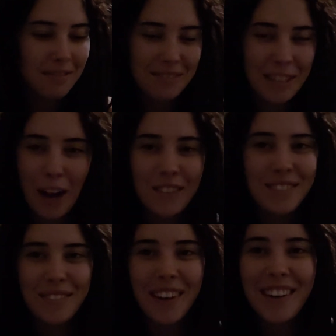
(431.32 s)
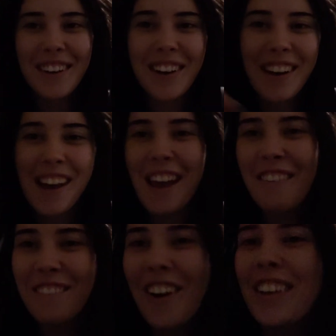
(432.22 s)
Now I'm videoing if
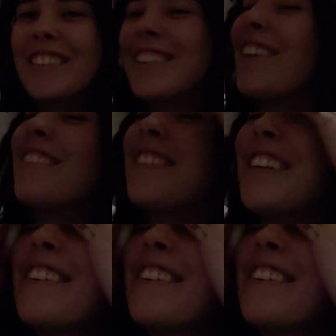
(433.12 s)
all this whole video